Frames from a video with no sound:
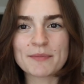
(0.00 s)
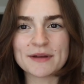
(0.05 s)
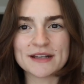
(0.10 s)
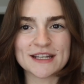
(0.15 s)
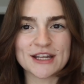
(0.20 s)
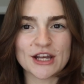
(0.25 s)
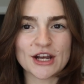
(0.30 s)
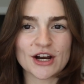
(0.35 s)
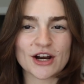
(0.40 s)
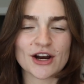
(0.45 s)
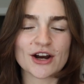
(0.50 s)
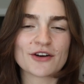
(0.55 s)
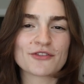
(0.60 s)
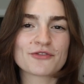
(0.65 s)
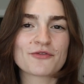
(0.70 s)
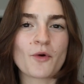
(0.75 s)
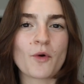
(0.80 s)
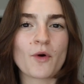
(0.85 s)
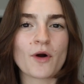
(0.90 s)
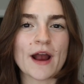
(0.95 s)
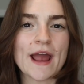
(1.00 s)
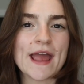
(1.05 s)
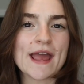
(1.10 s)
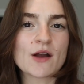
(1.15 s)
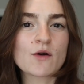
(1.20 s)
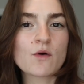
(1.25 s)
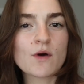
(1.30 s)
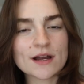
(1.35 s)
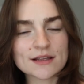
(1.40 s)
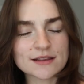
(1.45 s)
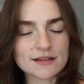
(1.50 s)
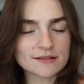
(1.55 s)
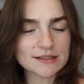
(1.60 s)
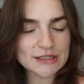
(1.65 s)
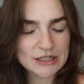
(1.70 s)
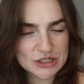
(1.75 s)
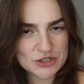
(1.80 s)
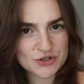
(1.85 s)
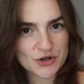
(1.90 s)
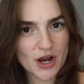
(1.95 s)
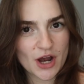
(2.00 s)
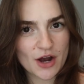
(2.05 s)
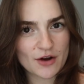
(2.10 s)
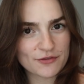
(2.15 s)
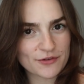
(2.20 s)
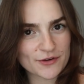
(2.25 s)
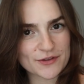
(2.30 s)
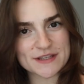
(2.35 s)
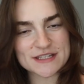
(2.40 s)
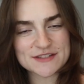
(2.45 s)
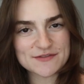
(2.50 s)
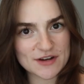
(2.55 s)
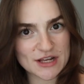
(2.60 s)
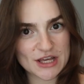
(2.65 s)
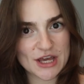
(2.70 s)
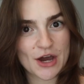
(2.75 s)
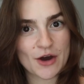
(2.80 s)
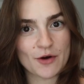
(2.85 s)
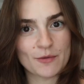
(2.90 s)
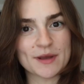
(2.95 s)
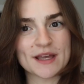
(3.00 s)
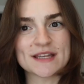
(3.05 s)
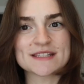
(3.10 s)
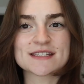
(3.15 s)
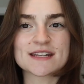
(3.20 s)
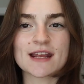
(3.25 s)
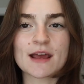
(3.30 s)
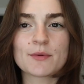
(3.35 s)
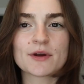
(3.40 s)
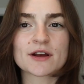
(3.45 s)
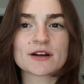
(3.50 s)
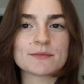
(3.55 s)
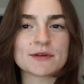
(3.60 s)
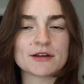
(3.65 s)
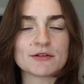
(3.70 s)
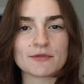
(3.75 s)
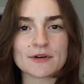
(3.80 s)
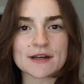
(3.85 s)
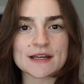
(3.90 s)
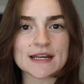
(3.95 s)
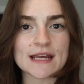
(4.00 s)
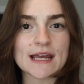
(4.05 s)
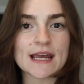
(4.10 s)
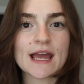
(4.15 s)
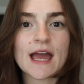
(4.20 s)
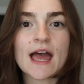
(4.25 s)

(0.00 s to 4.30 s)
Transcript: in here for a quick little intro for this video because today we're going to be reading a